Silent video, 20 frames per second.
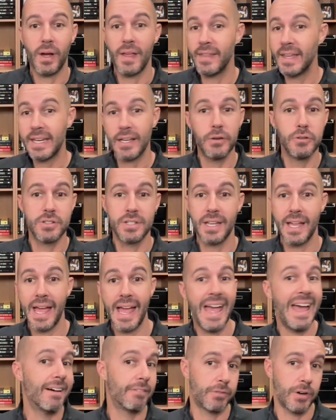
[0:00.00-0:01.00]
and then he goes to
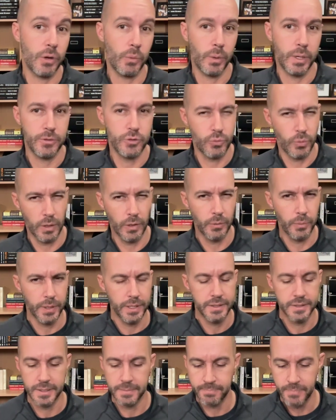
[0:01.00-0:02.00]
everyone. It's really,
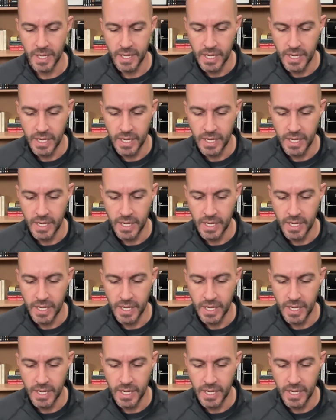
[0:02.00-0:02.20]
really good.